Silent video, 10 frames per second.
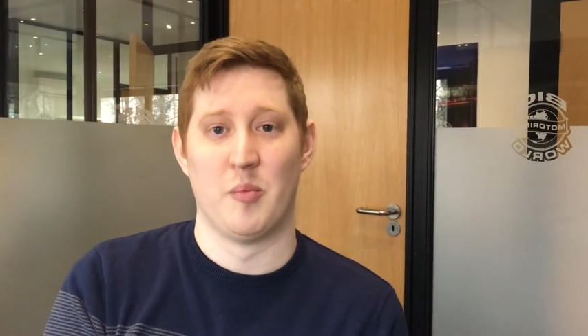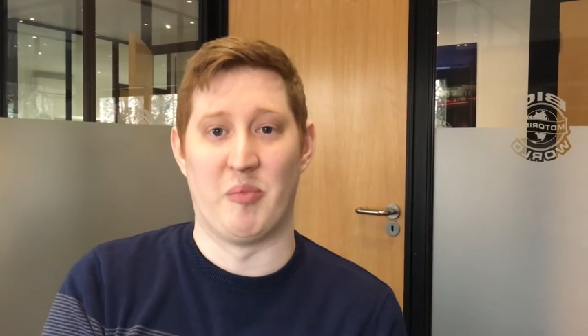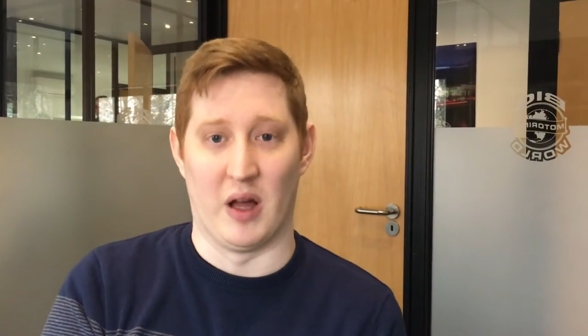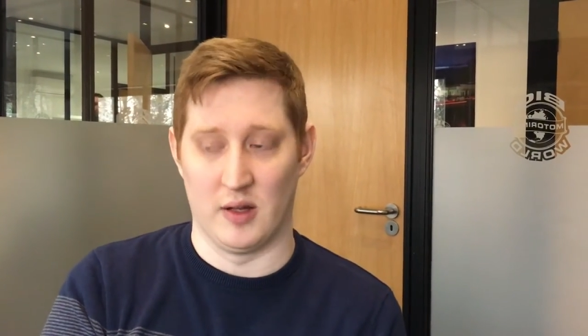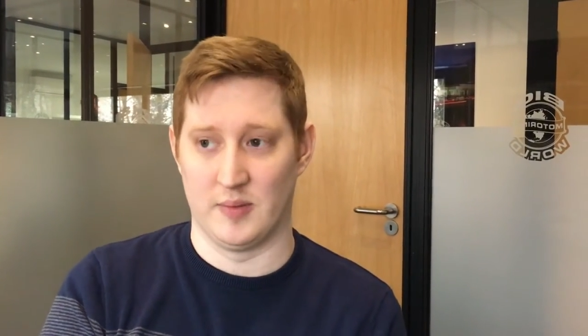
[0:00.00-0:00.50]

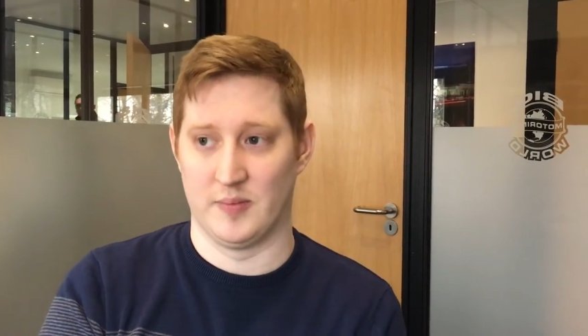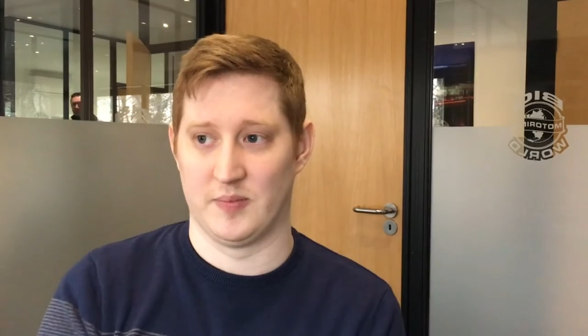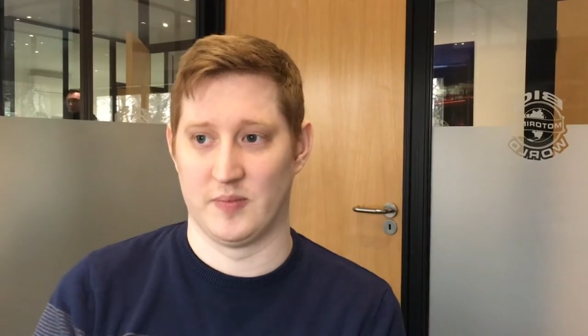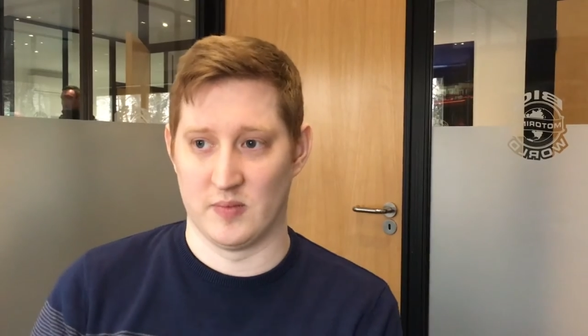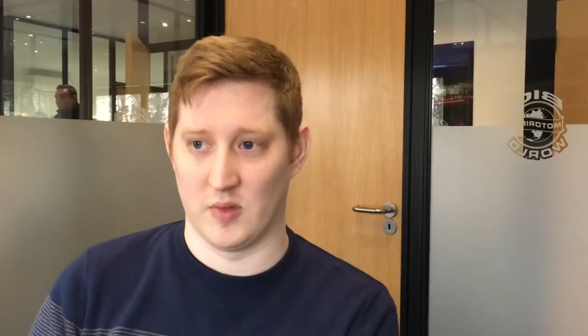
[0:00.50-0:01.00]
but
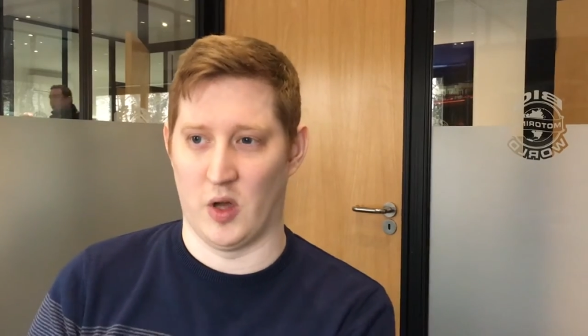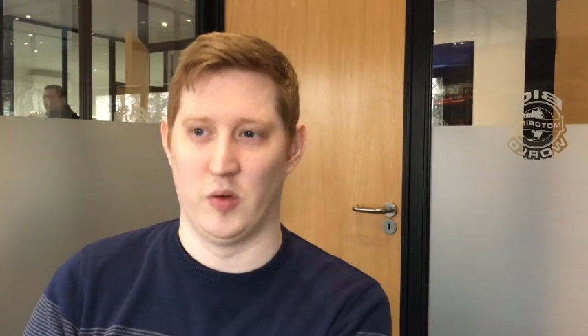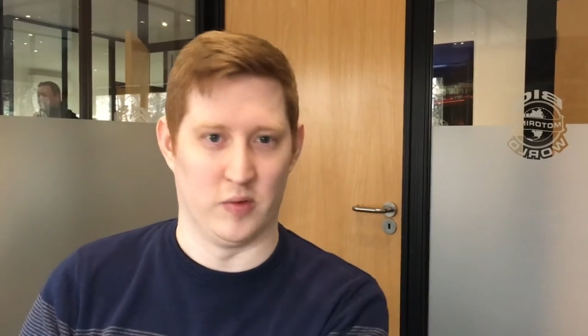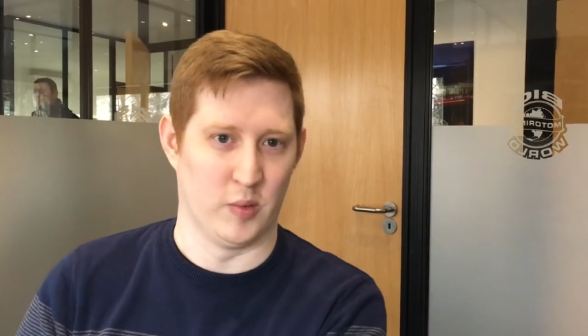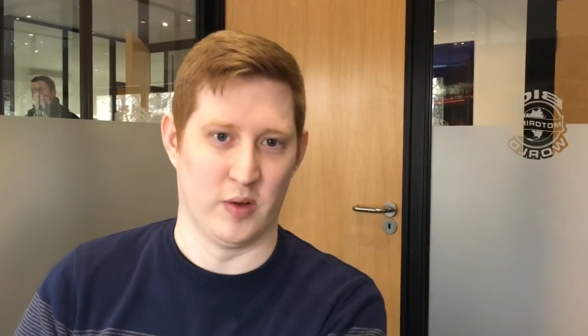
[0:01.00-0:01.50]

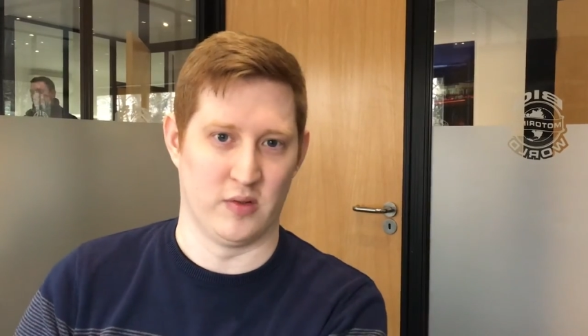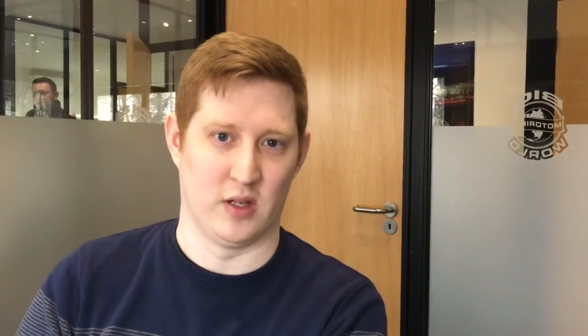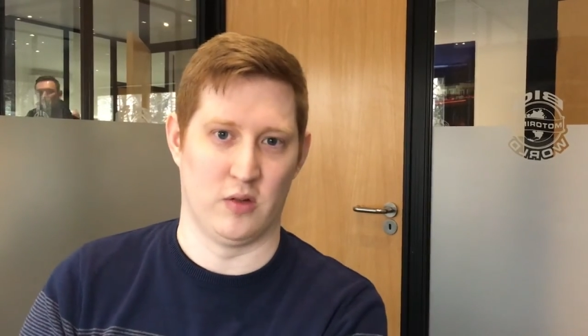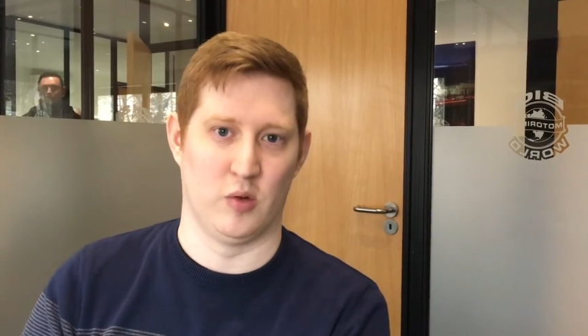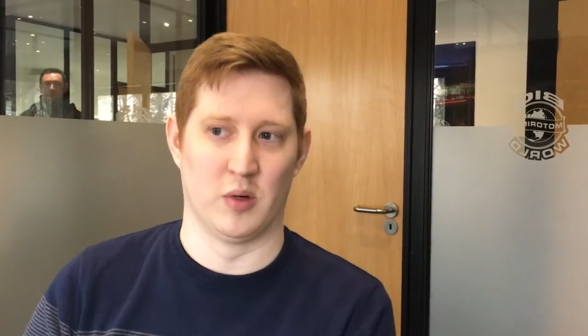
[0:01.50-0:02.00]
hopefully it won't
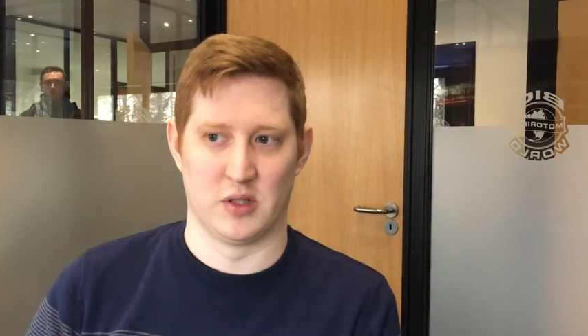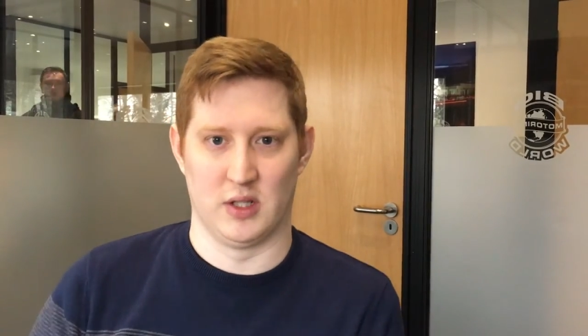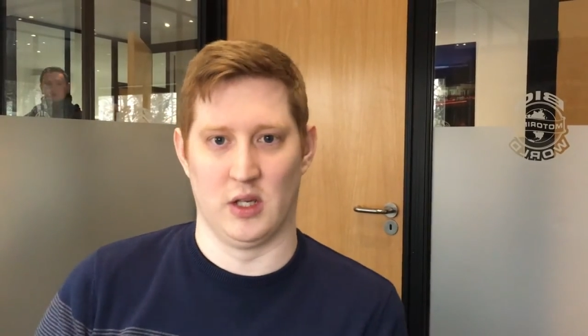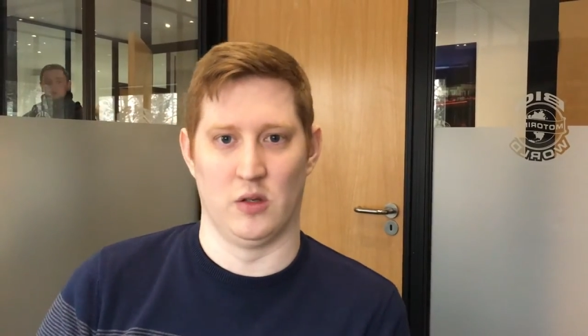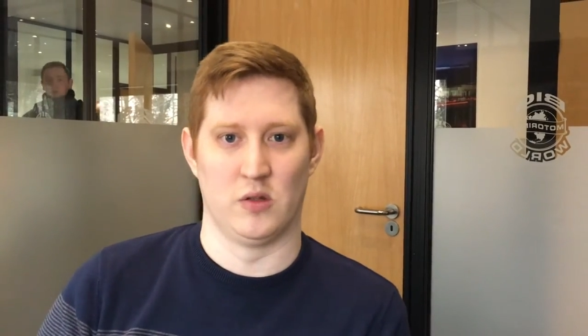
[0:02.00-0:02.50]
take too much
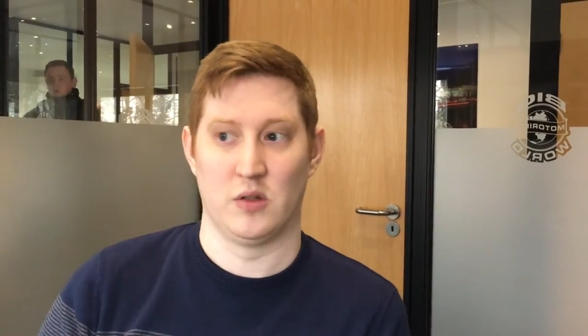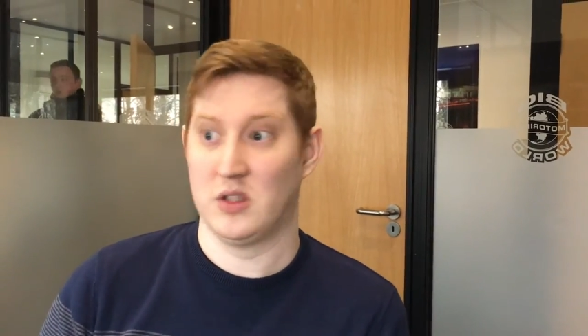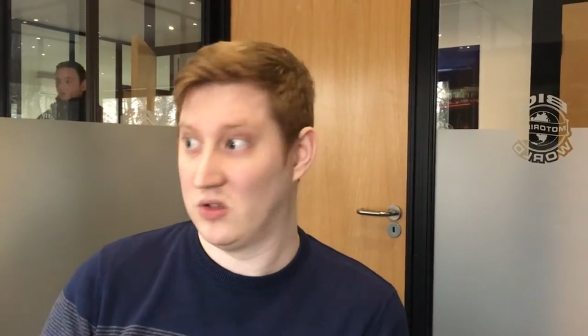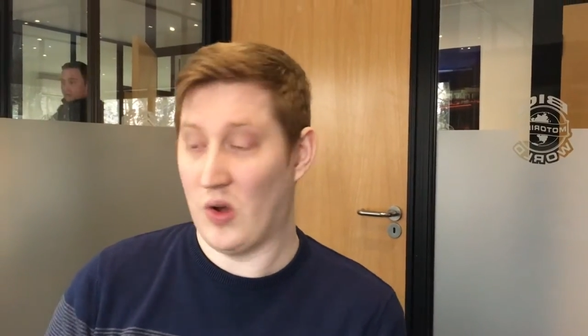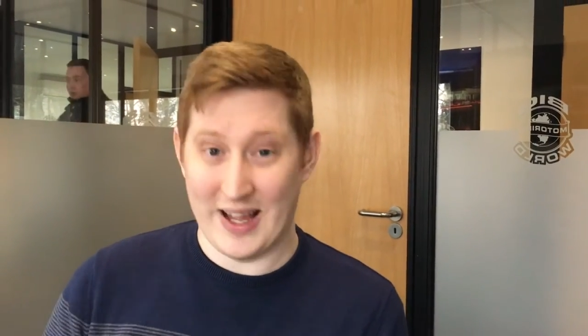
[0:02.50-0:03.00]
to get used to, because
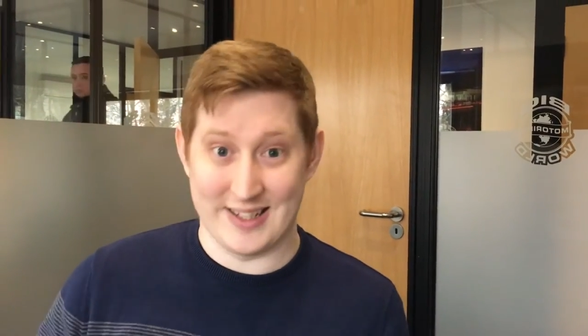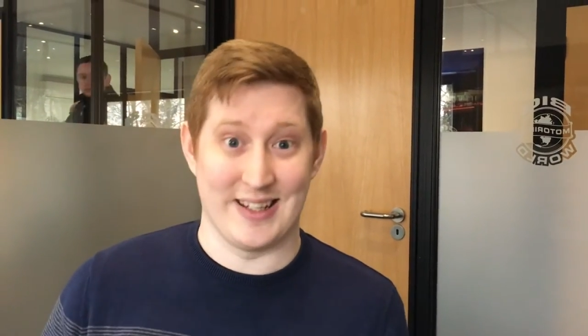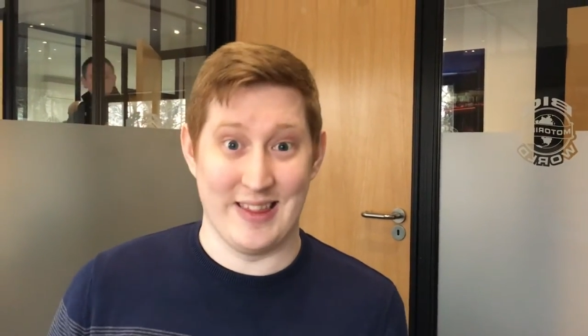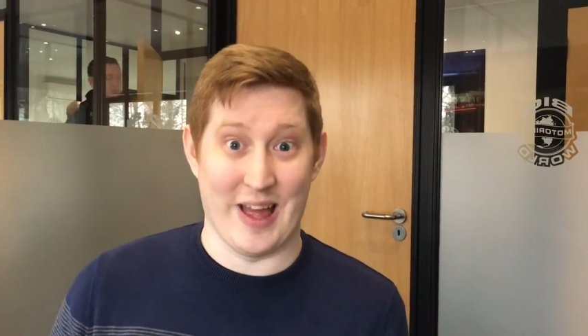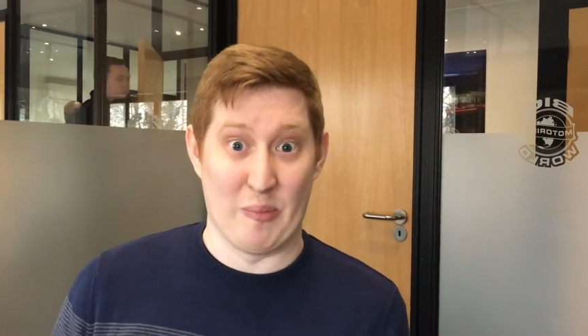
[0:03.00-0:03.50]
it's not
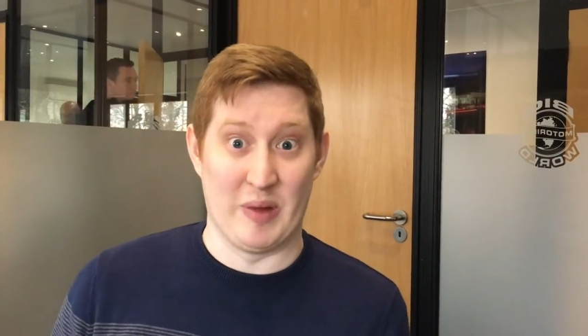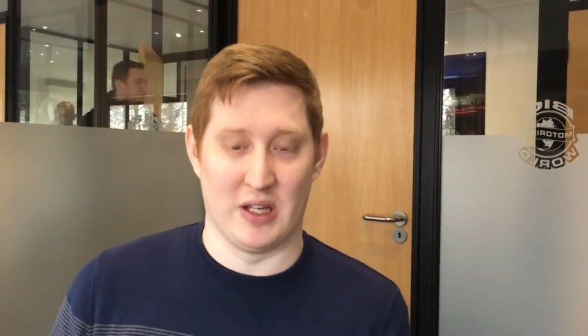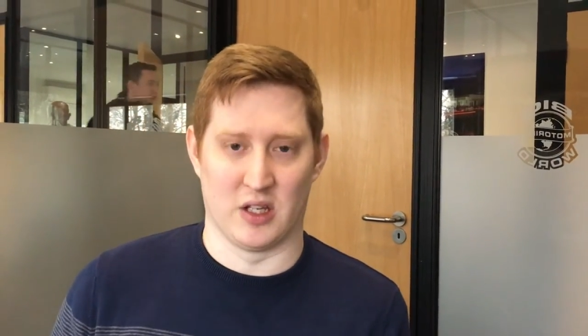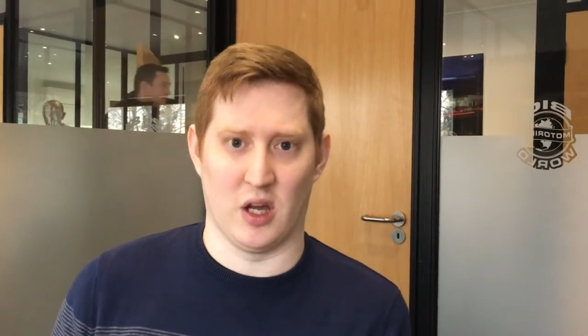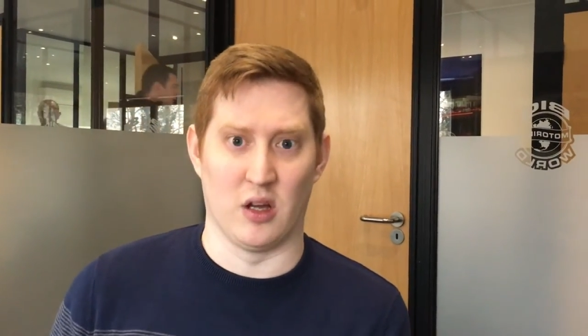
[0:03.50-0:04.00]
actually that
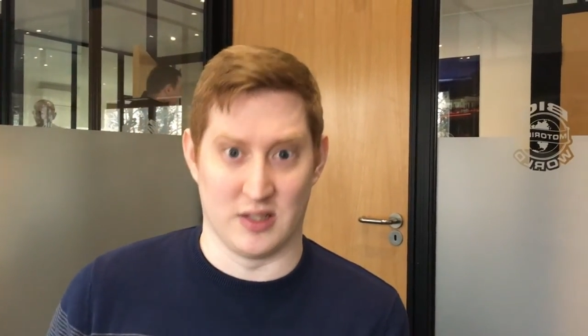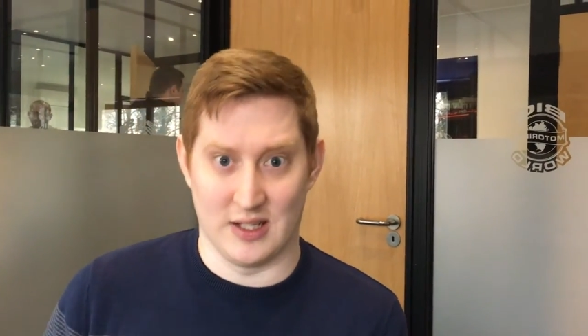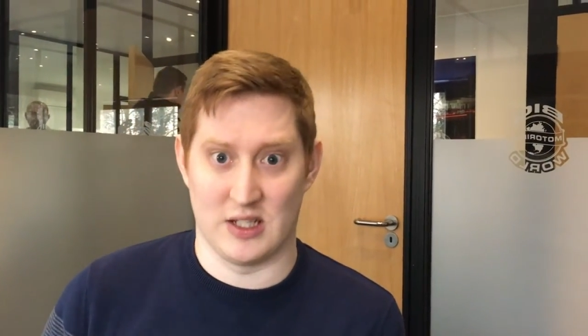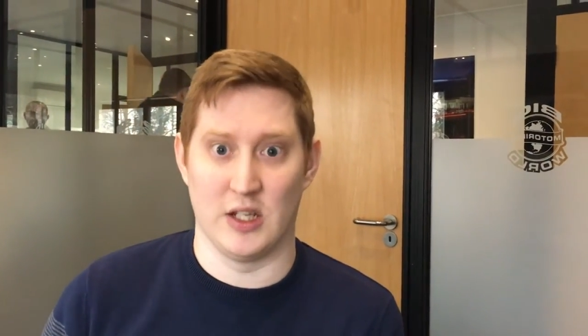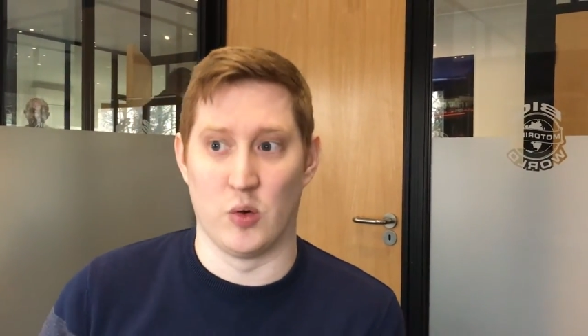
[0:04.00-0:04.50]
big a car, it's
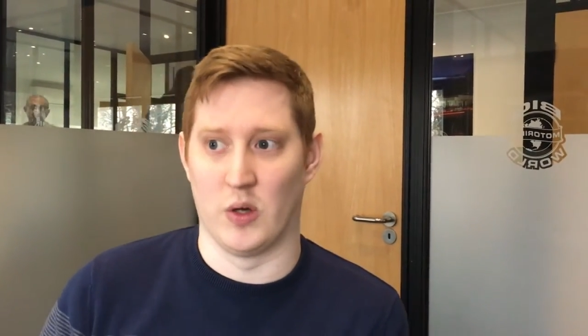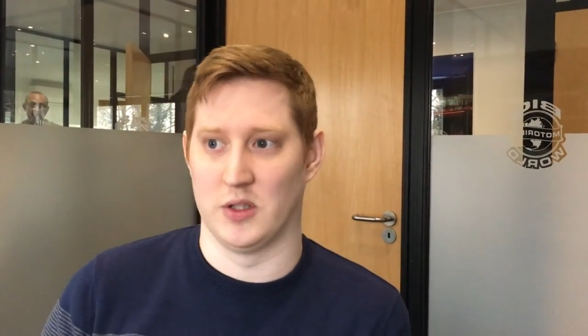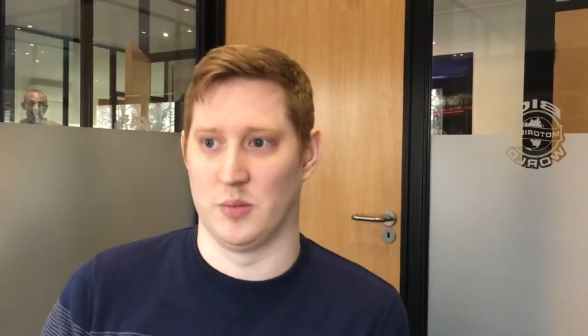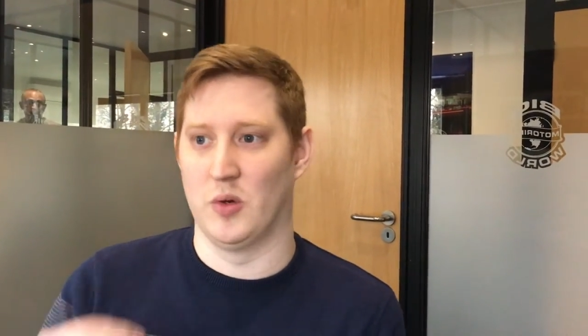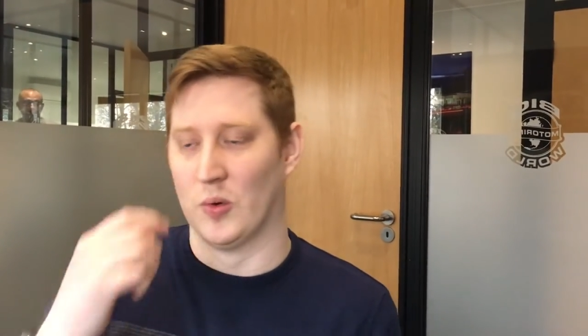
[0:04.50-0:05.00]
actually
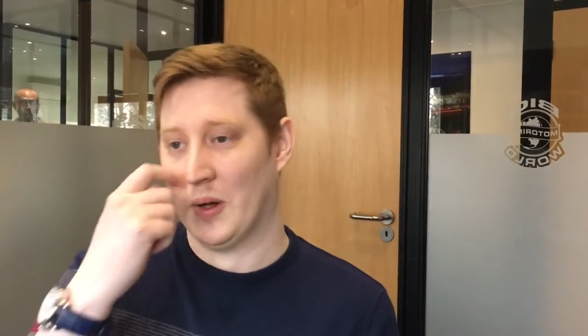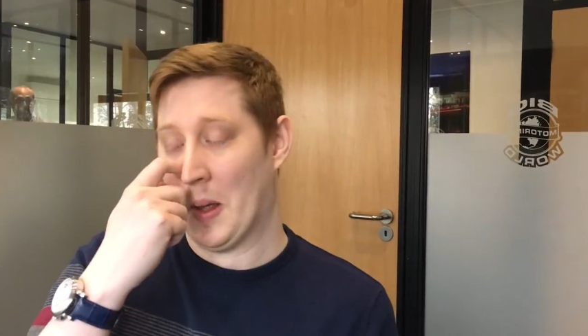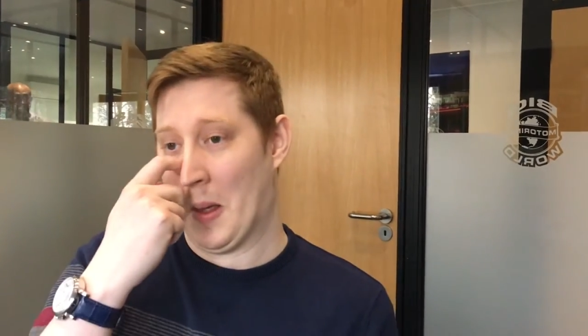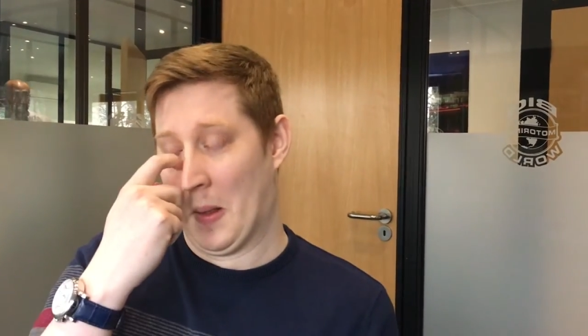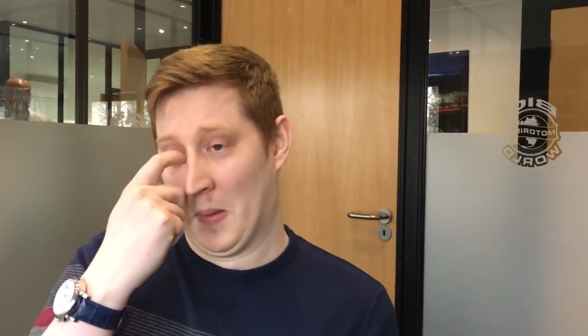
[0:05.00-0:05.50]
quite small.
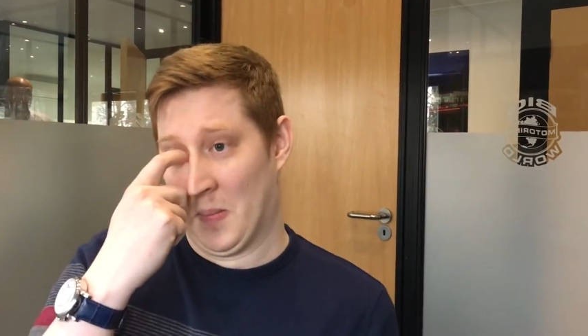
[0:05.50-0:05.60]
Yeah.